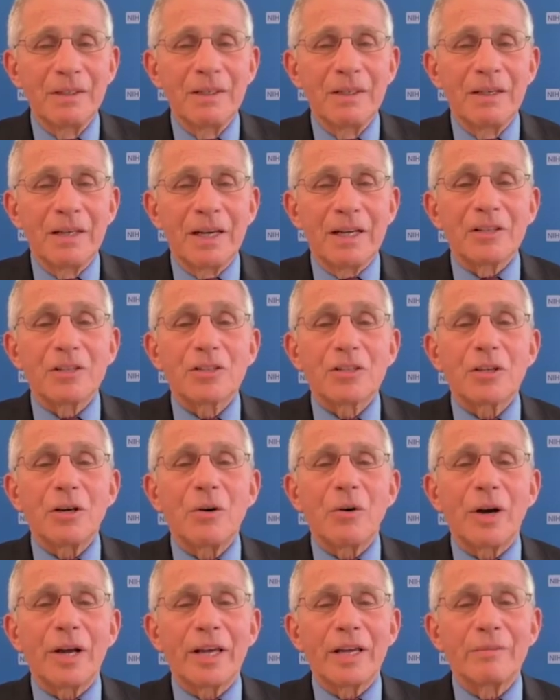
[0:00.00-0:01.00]
And
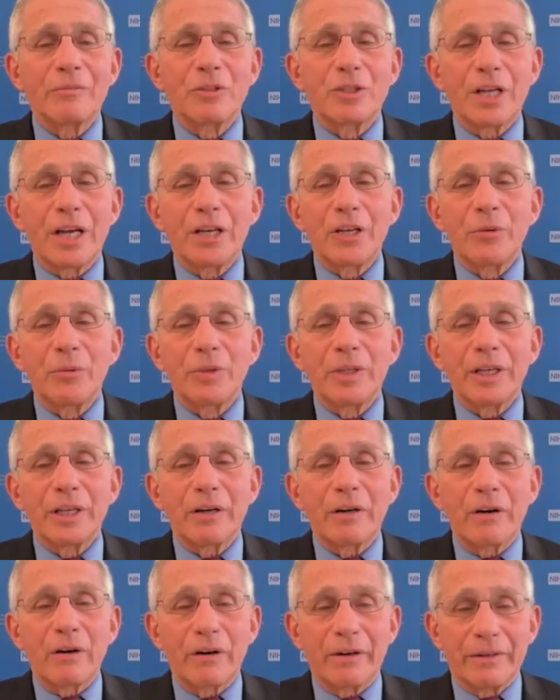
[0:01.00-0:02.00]
so I am genuinely
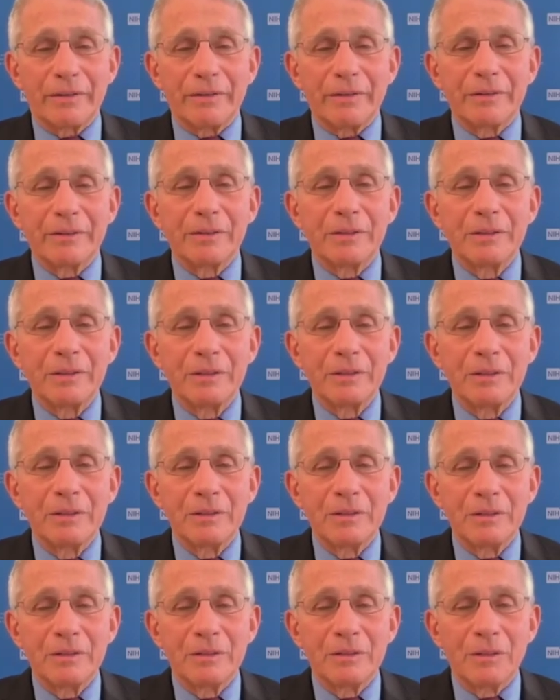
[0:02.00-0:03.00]
heartened,
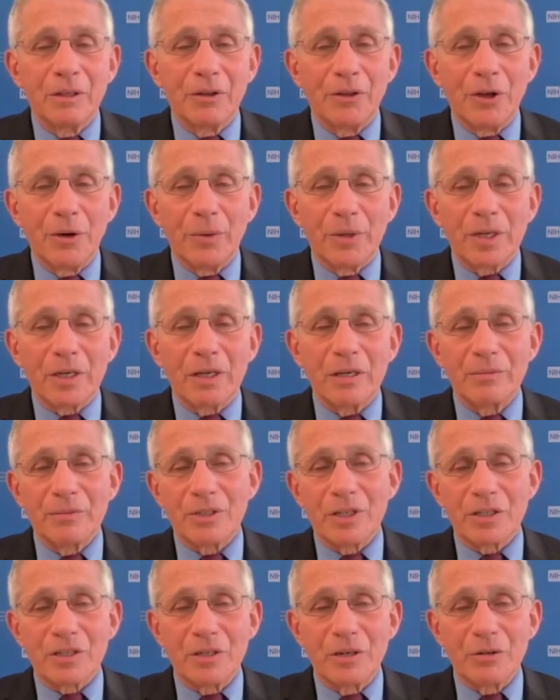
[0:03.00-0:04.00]
although it
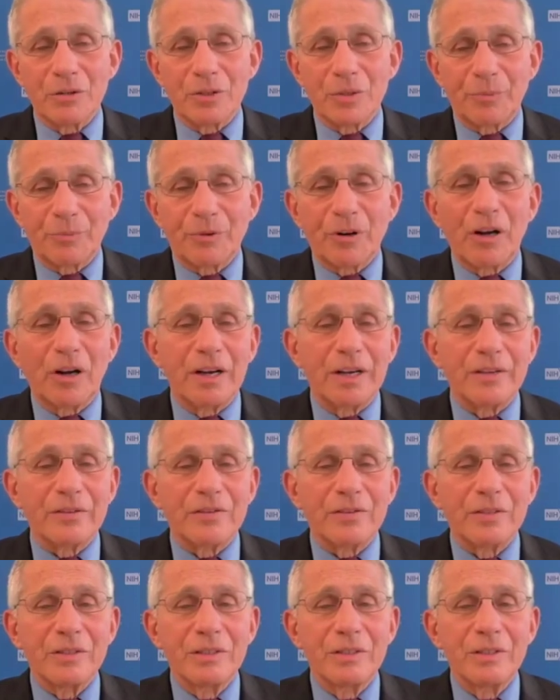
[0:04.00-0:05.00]
comes as no
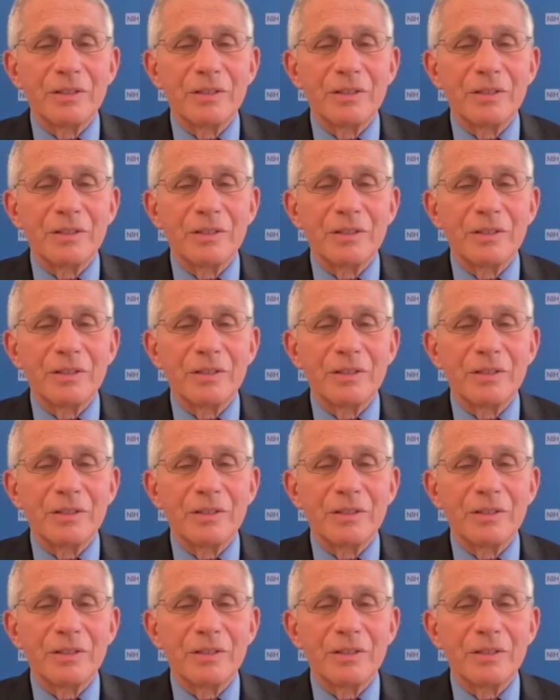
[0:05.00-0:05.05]
surprise,